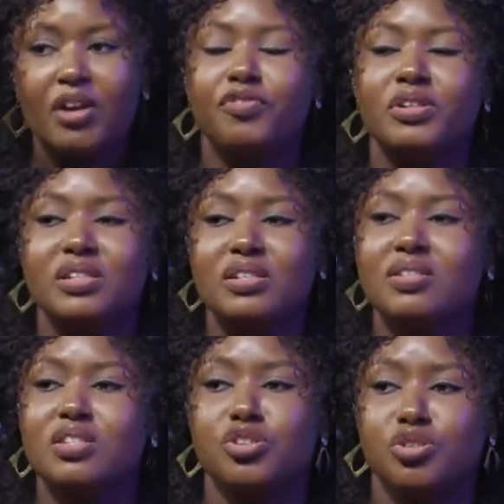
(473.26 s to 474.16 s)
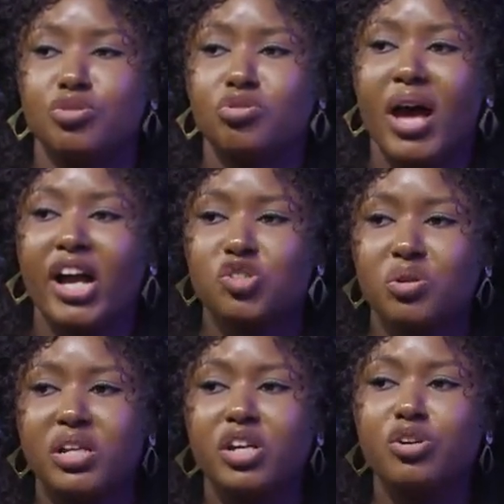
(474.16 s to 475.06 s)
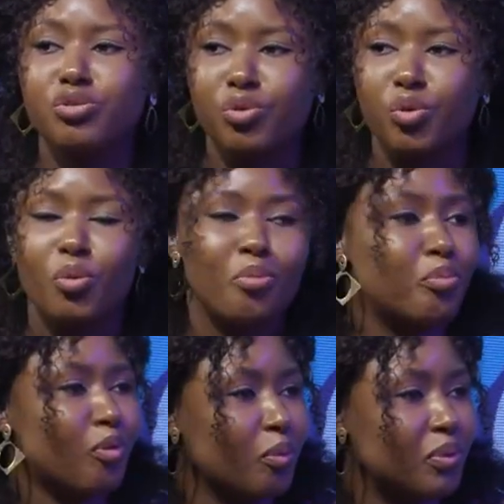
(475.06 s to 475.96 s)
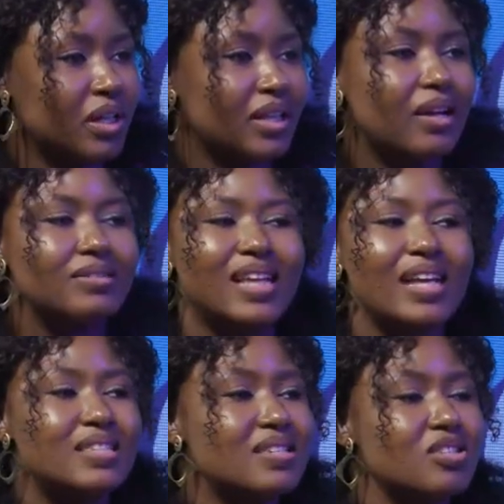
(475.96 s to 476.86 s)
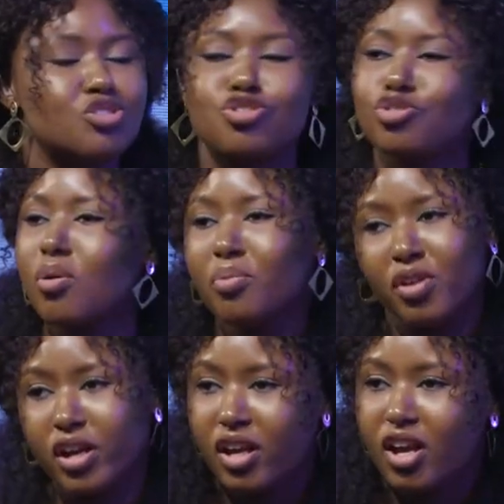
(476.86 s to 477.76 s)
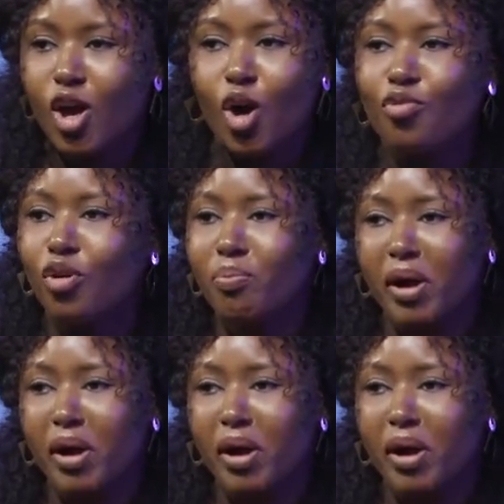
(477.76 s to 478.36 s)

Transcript: for this tissue to actually grow it's, properly. It's now, that is the summary of what